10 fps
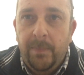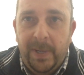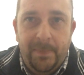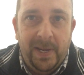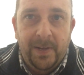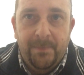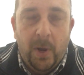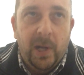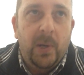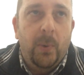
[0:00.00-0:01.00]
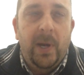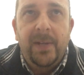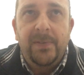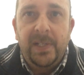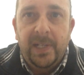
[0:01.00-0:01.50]
beeping of
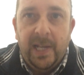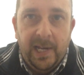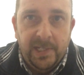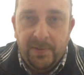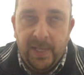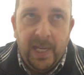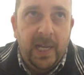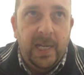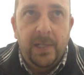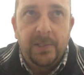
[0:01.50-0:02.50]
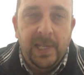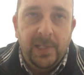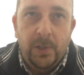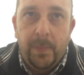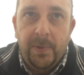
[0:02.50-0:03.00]
microwaves, indicators of the cars, that
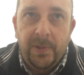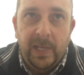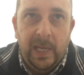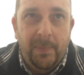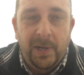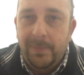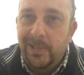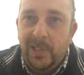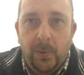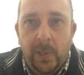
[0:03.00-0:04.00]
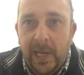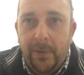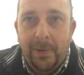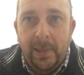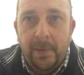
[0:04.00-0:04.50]
type of thing. I mean, I'm still
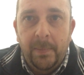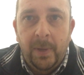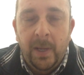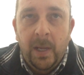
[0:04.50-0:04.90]
hearing them.